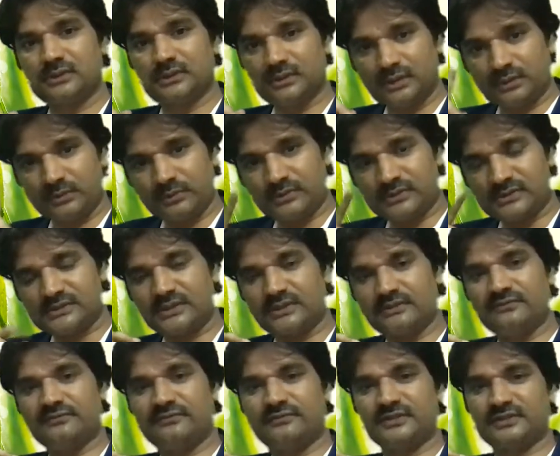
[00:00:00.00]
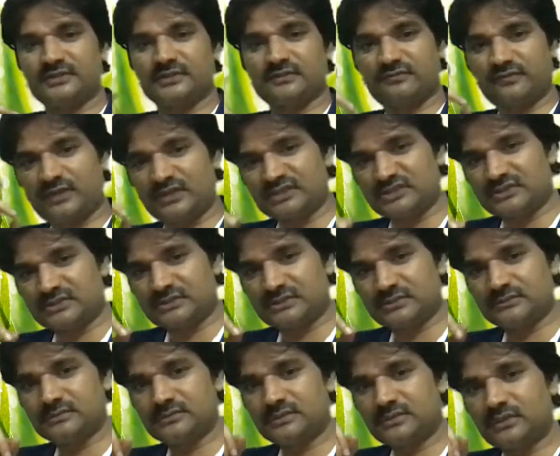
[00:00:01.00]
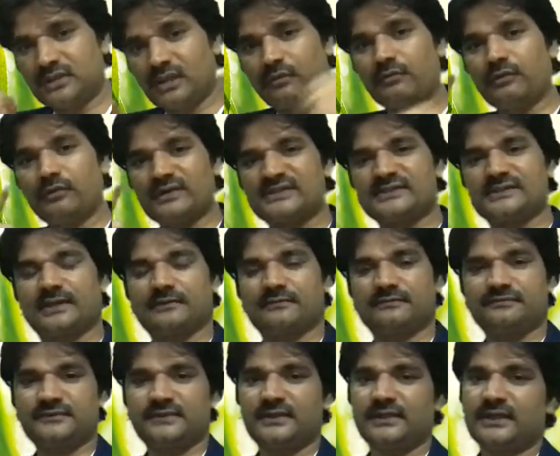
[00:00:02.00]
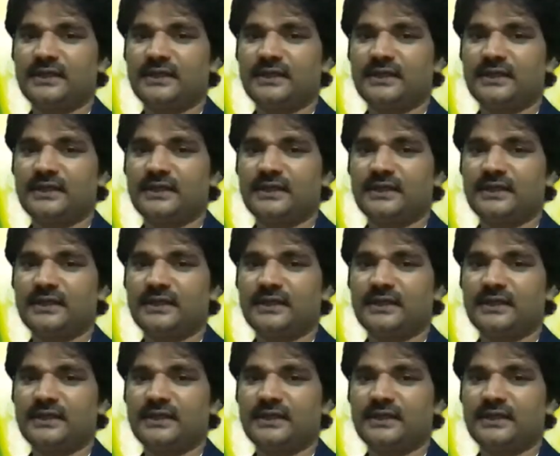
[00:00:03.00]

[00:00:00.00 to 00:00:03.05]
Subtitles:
Love yourself first. First, love yourself.